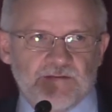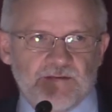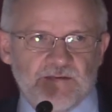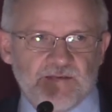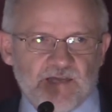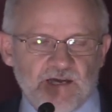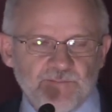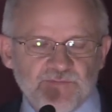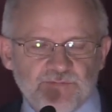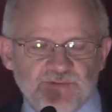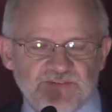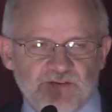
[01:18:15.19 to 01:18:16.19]
He
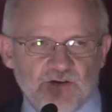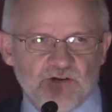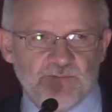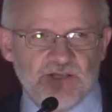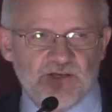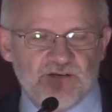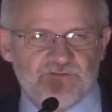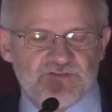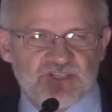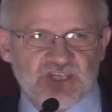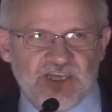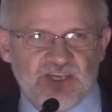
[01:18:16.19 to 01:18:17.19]
comes with an army of
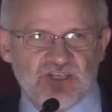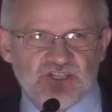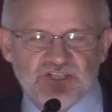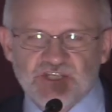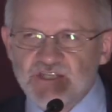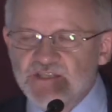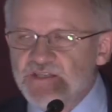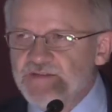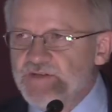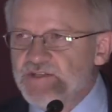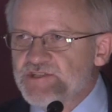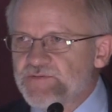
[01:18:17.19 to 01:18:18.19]
changed
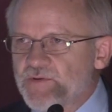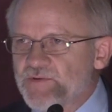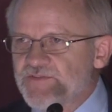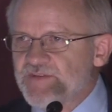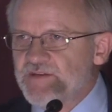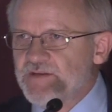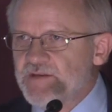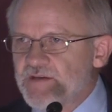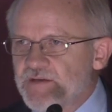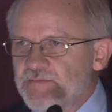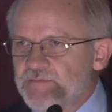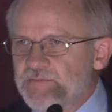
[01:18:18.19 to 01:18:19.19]
individuals and,
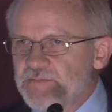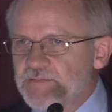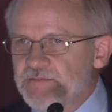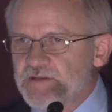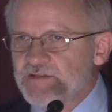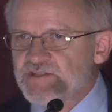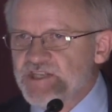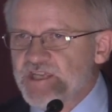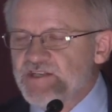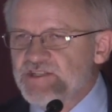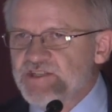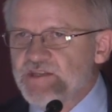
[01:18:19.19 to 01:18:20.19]
um, and
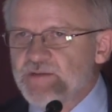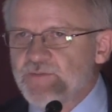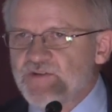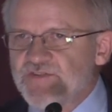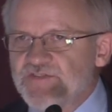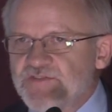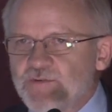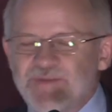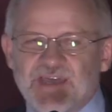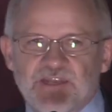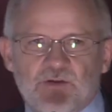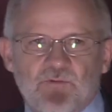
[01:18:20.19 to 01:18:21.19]
changed in the most
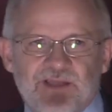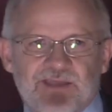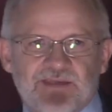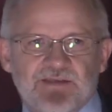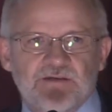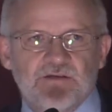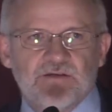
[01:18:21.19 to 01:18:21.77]
dramatic way